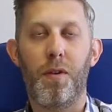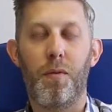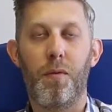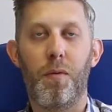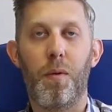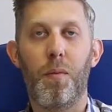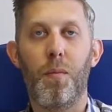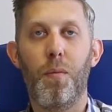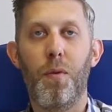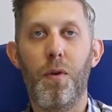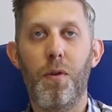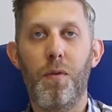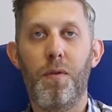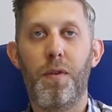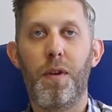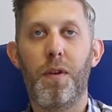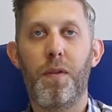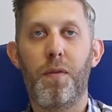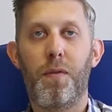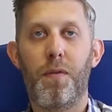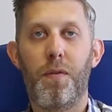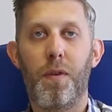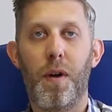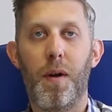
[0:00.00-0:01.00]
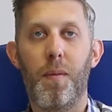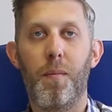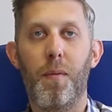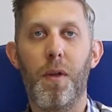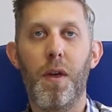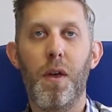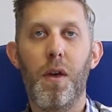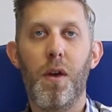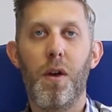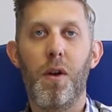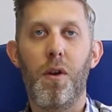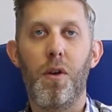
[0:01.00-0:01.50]
it removes it from
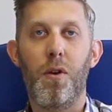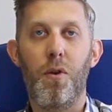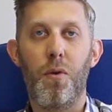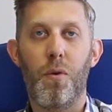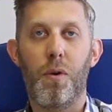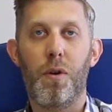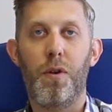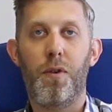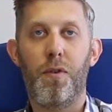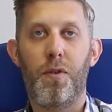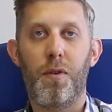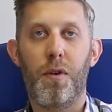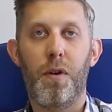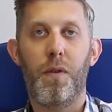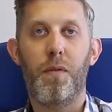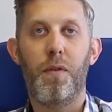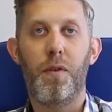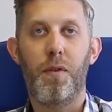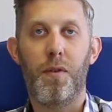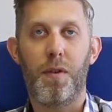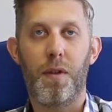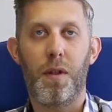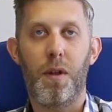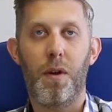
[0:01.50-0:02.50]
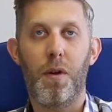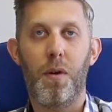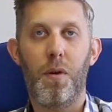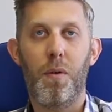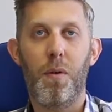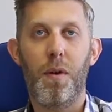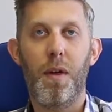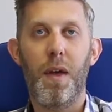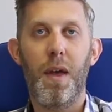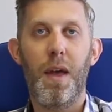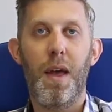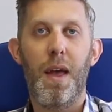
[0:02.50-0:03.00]
your server's
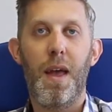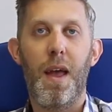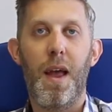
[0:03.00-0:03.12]
load